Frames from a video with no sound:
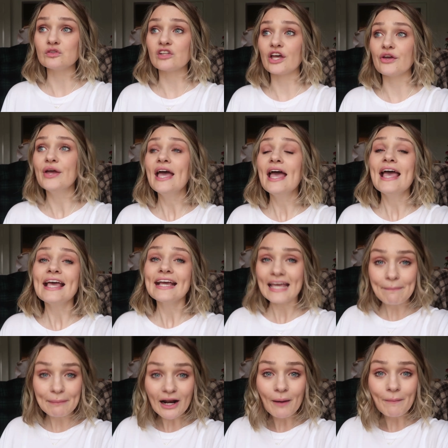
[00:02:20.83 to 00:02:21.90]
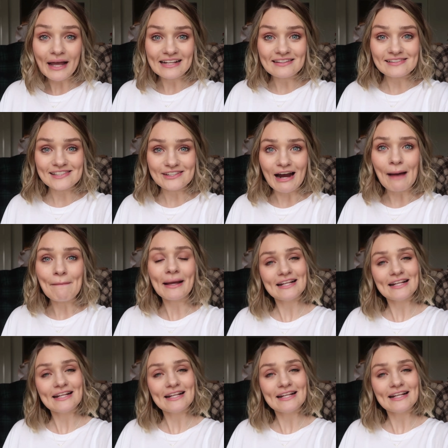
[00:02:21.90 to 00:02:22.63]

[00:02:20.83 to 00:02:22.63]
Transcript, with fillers: So keep an eye on my Instagram.